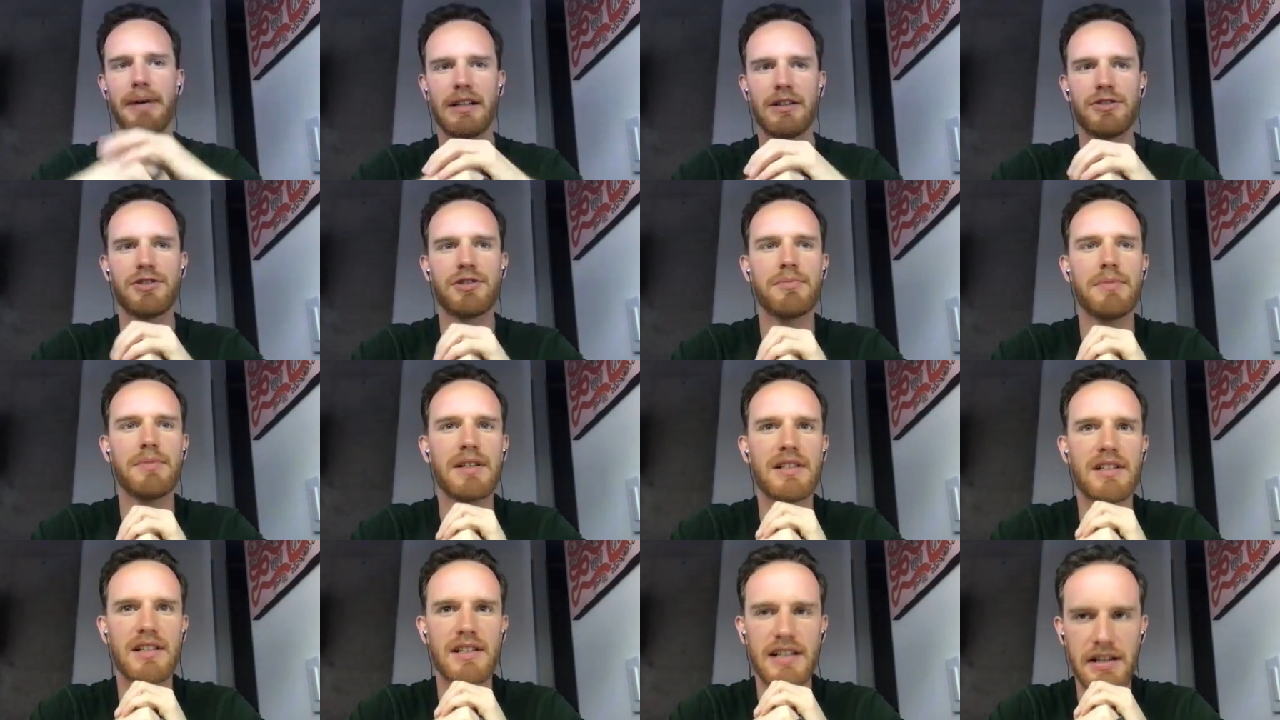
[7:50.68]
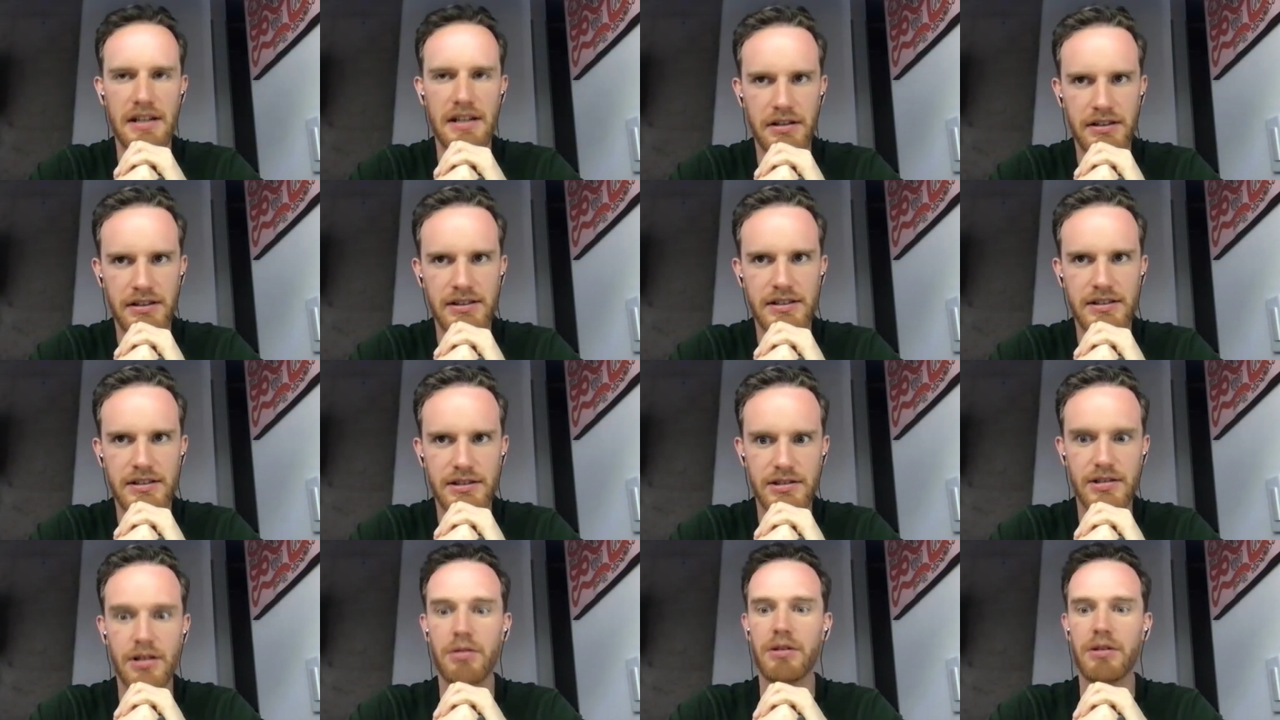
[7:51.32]
Belgium and the
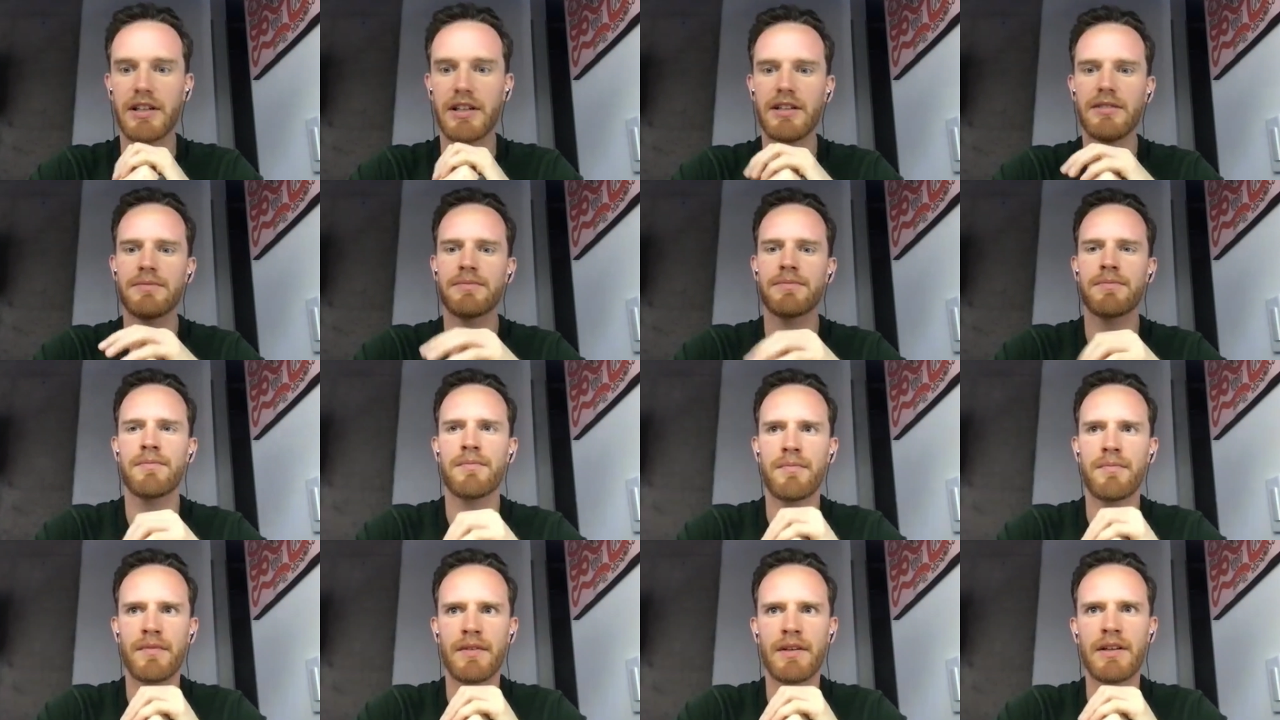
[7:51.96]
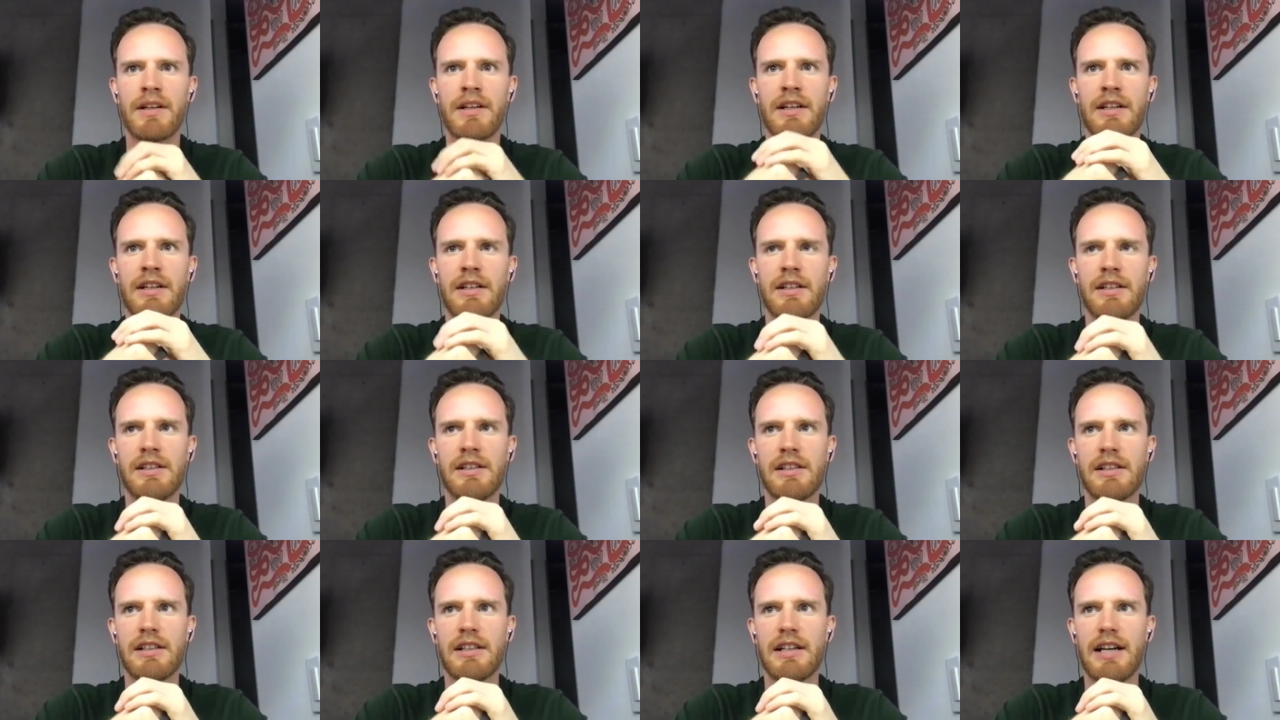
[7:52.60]
Netherlands. Okay. Mm
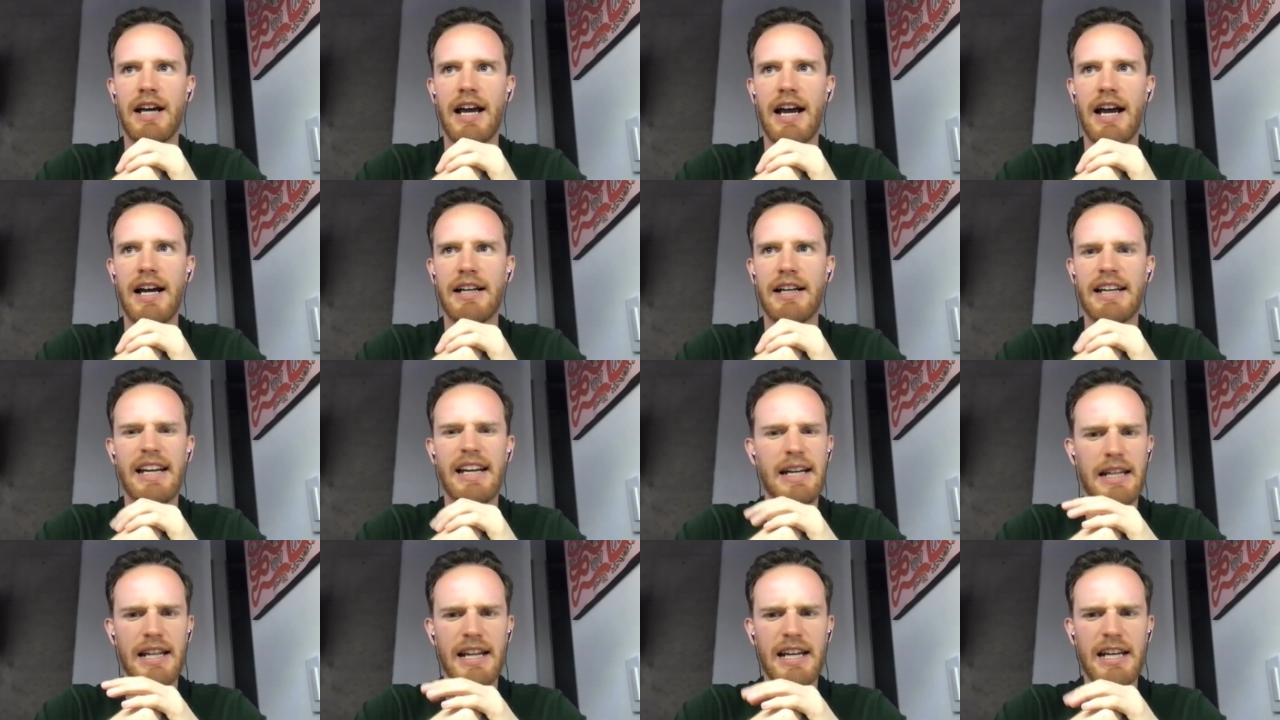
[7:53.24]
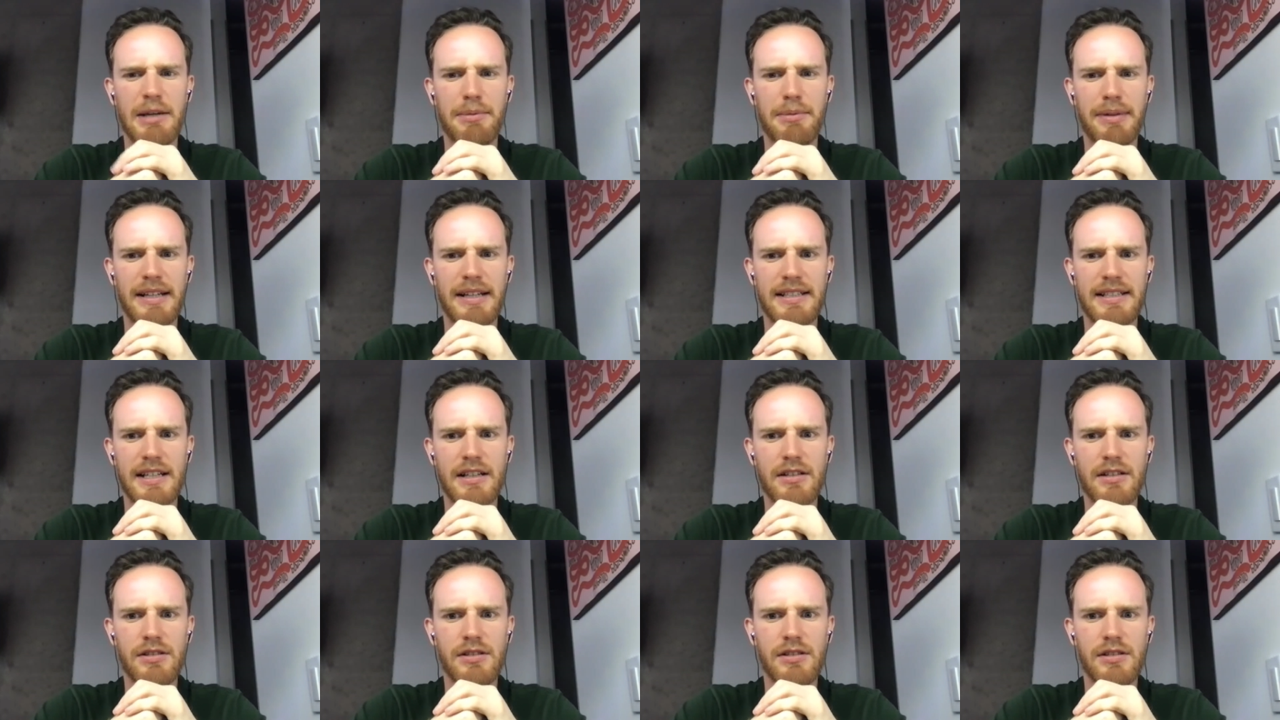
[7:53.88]
-hmm. And any, any
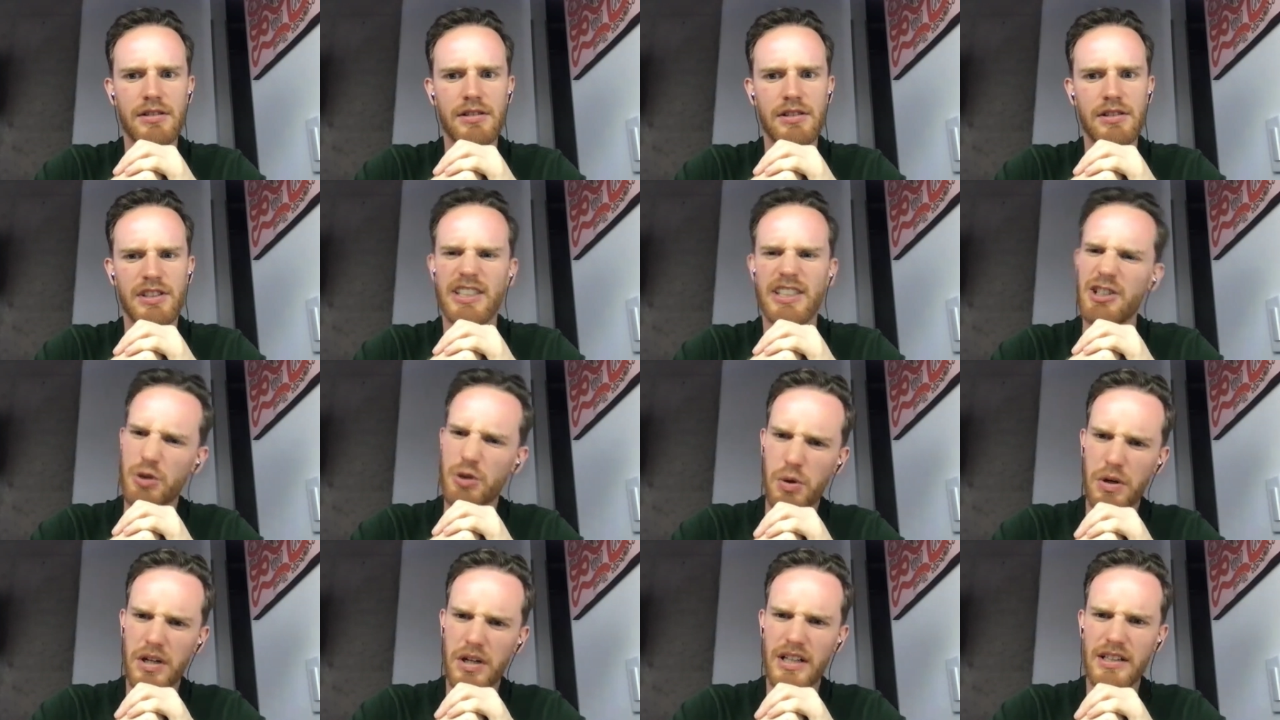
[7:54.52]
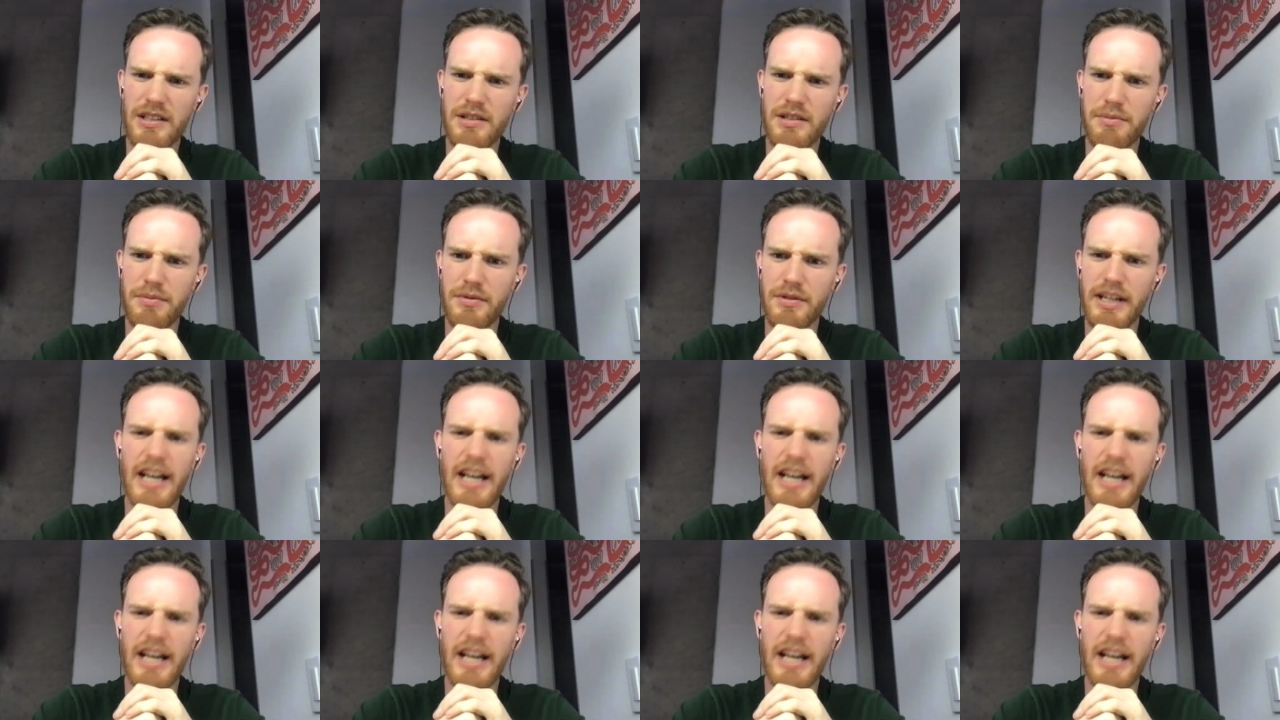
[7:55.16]
place else? Did you go to?